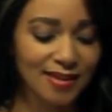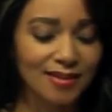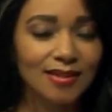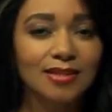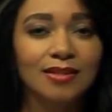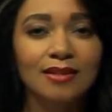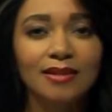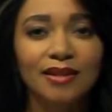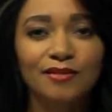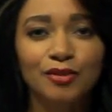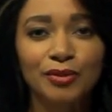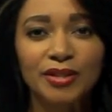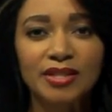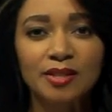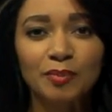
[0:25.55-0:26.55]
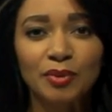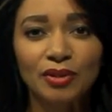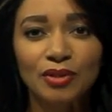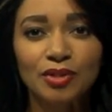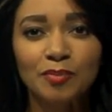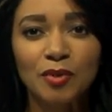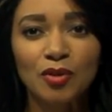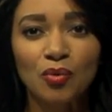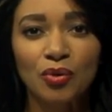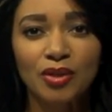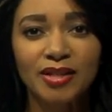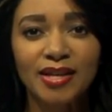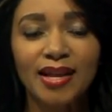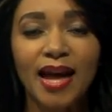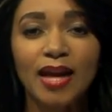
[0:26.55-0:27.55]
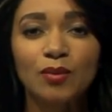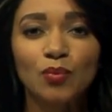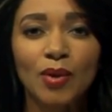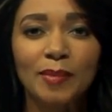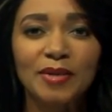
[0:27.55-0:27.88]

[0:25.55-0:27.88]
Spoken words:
The City of Greensboro's Minority and